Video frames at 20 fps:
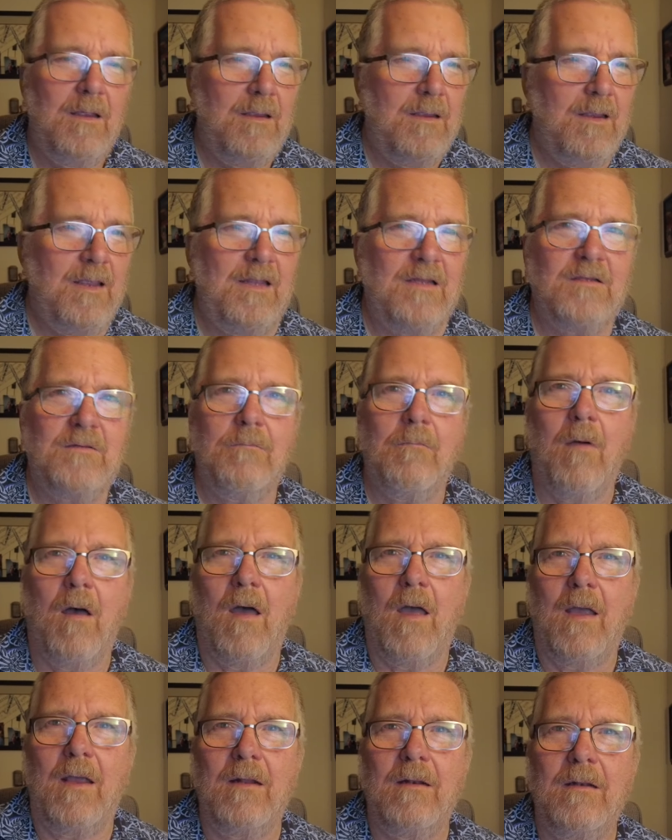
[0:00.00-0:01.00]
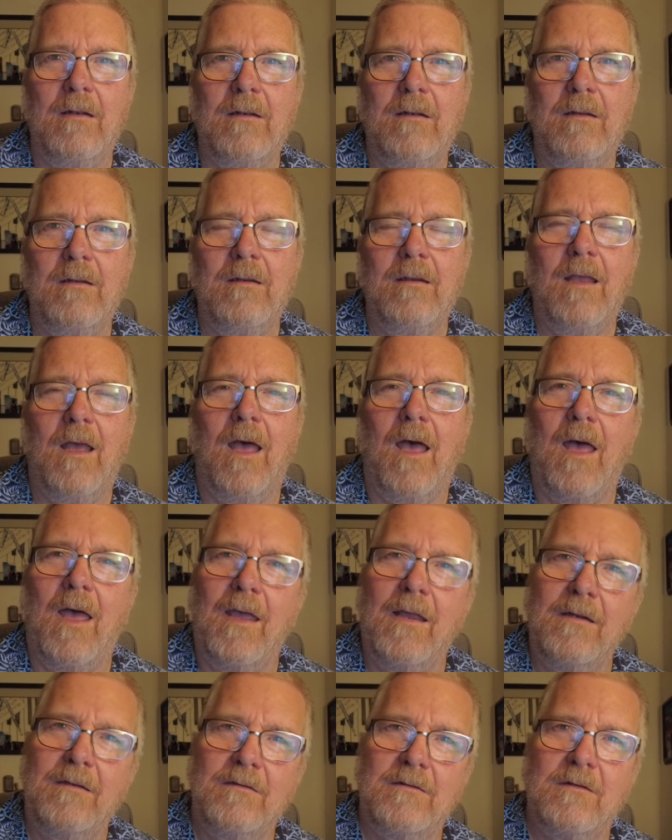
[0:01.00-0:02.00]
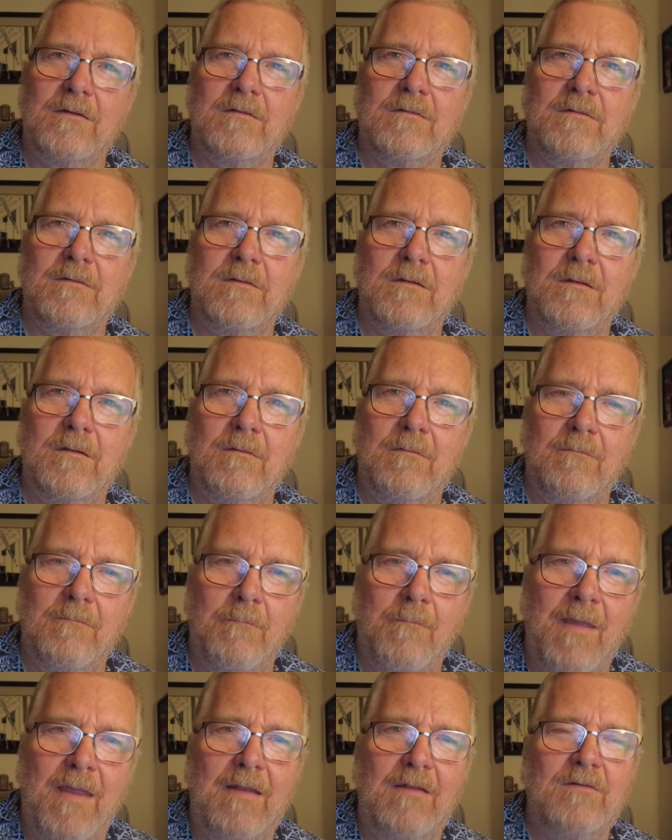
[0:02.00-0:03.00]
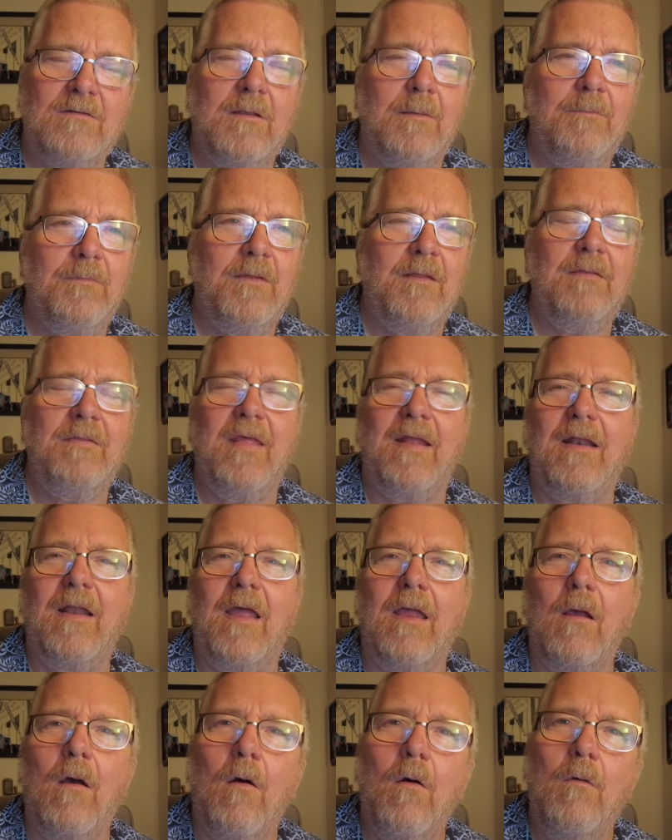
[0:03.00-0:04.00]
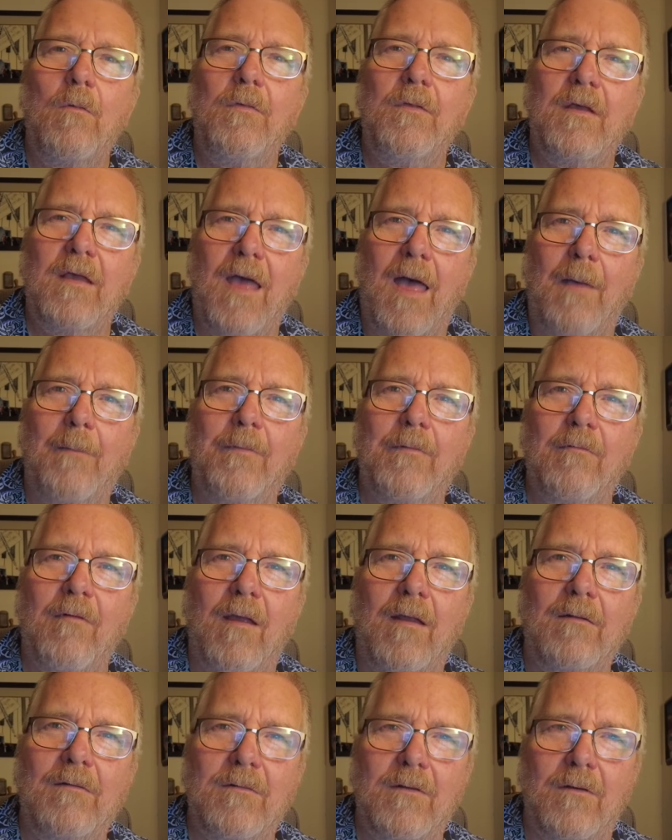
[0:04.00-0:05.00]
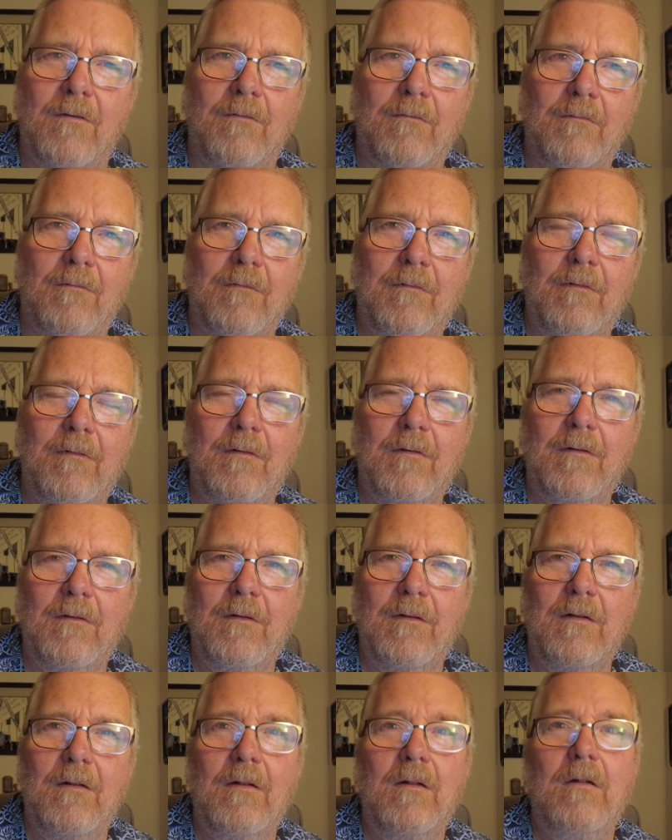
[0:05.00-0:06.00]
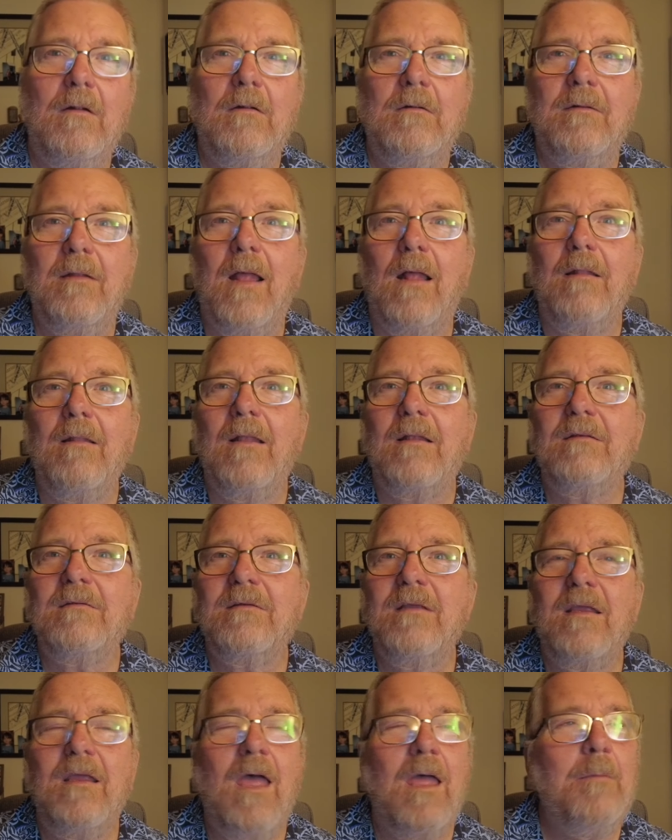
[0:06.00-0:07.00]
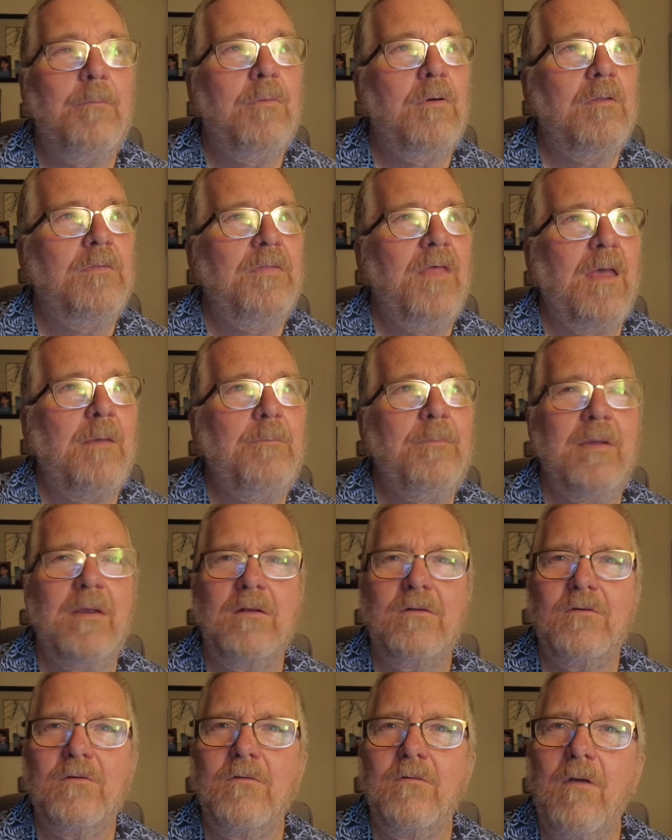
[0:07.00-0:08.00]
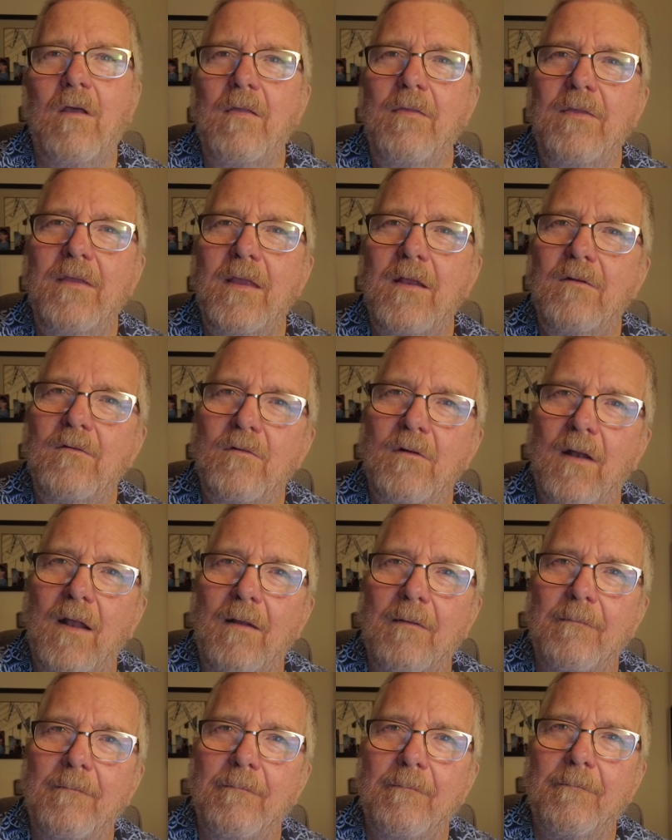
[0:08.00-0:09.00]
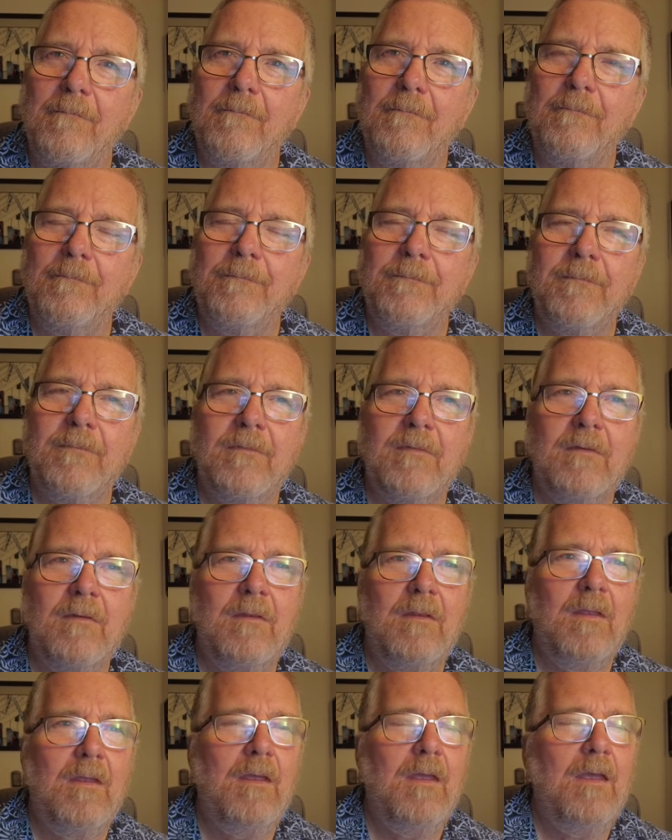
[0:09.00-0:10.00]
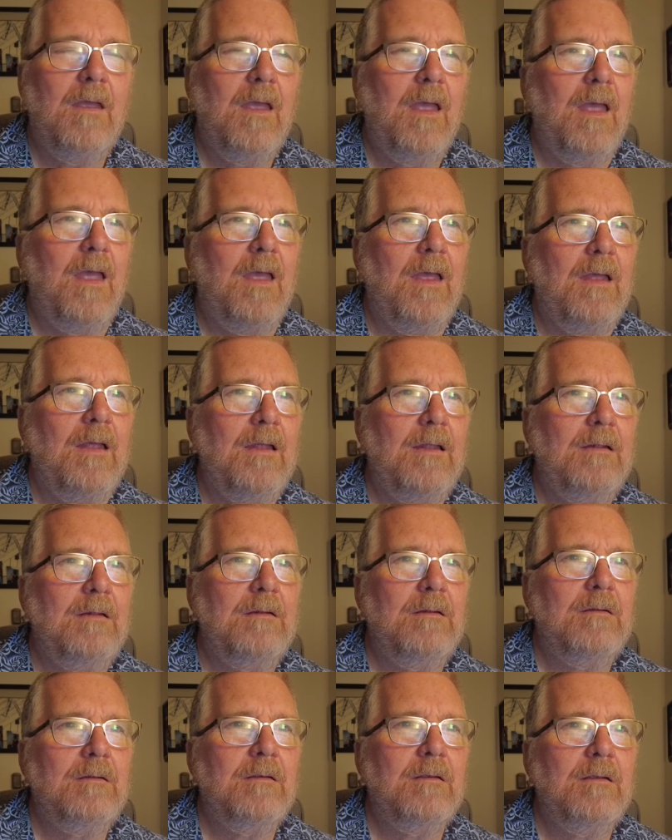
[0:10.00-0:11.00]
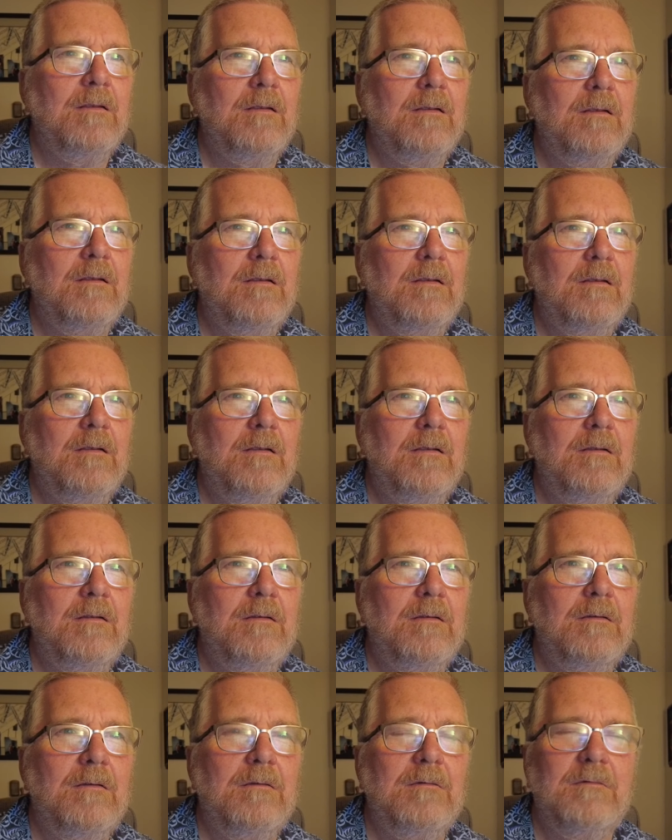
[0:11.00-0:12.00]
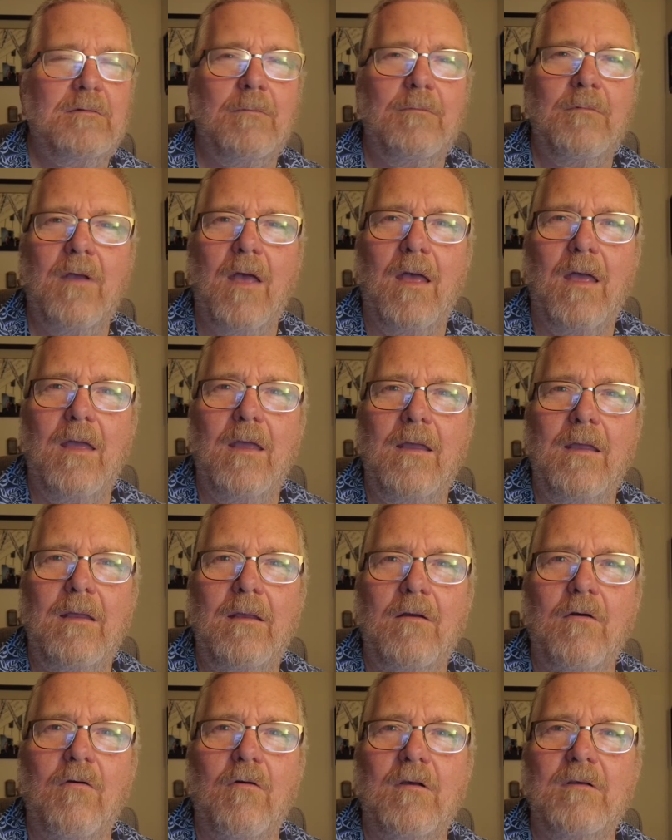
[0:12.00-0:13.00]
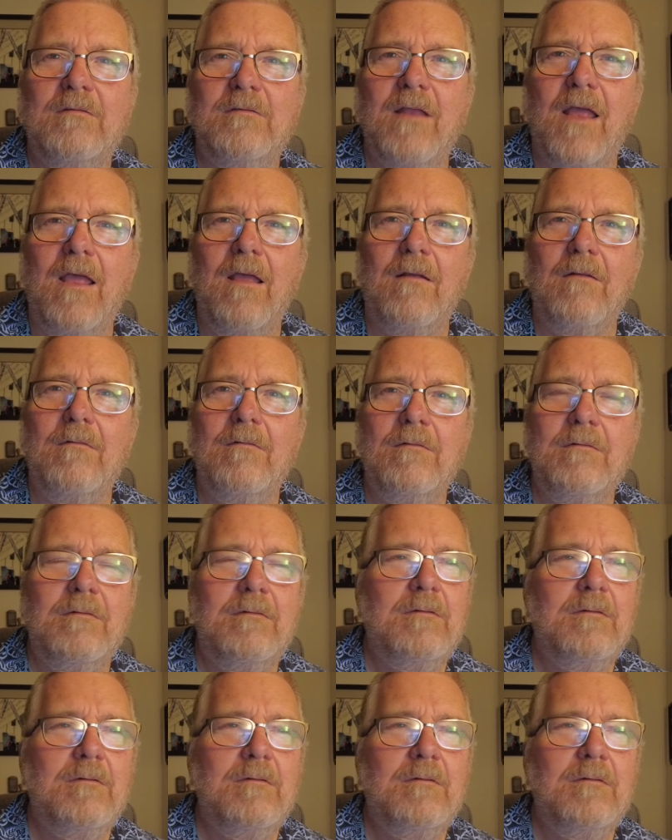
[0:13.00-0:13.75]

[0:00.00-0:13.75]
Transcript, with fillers: It's mine. I just made something that I own the copyright to. Now, let's say I put that picture on the internet, and some guy across town